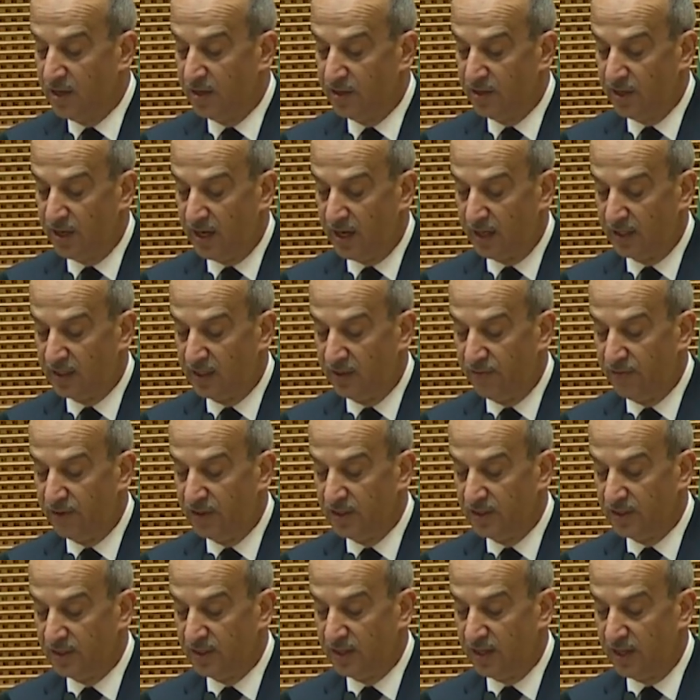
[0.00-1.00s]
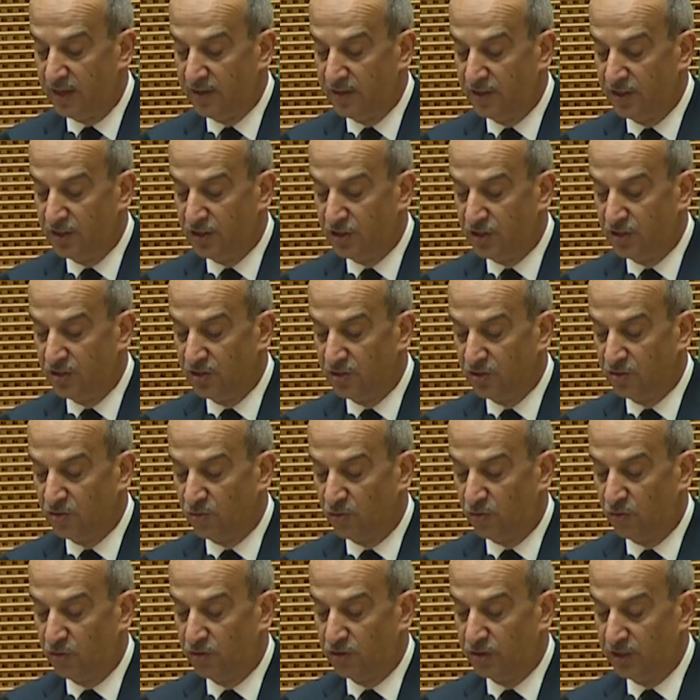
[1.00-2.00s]
their activities, in addition
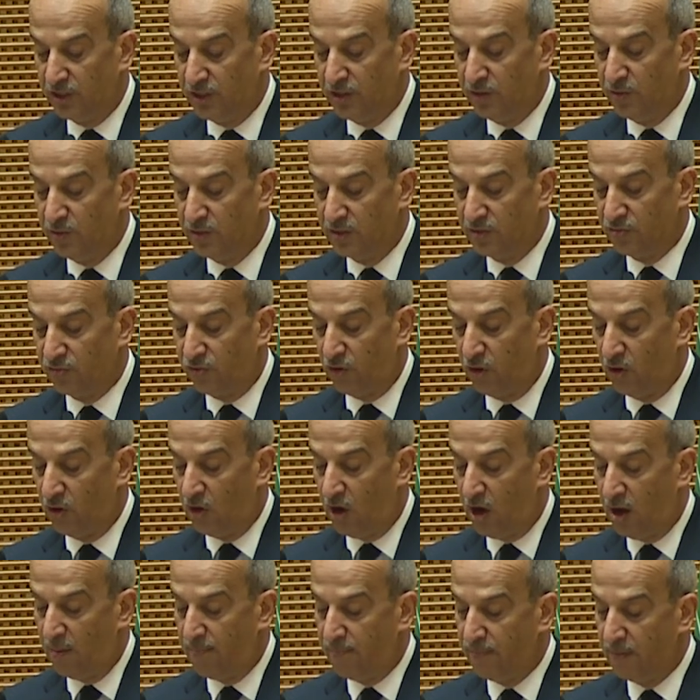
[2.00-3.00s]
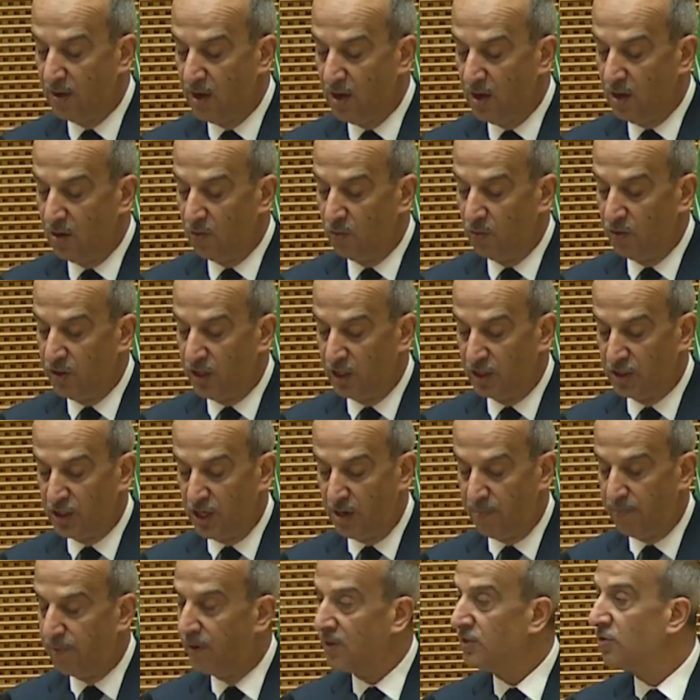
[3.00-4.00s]
to continuous follow-up with the
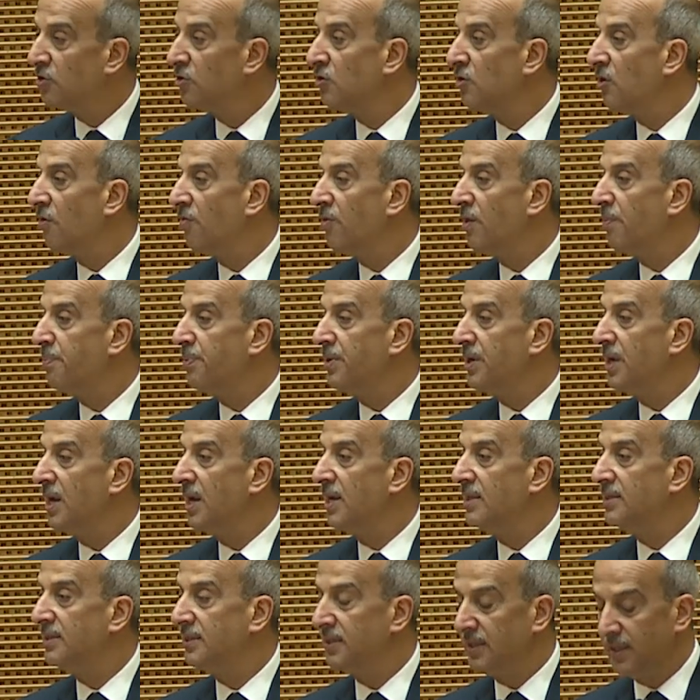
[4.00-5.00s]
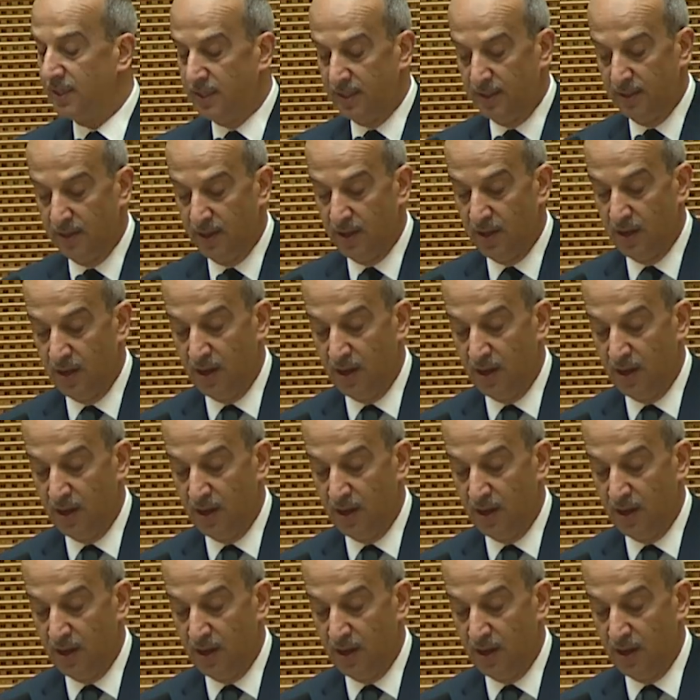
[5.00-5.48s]
chairpersons of the PSC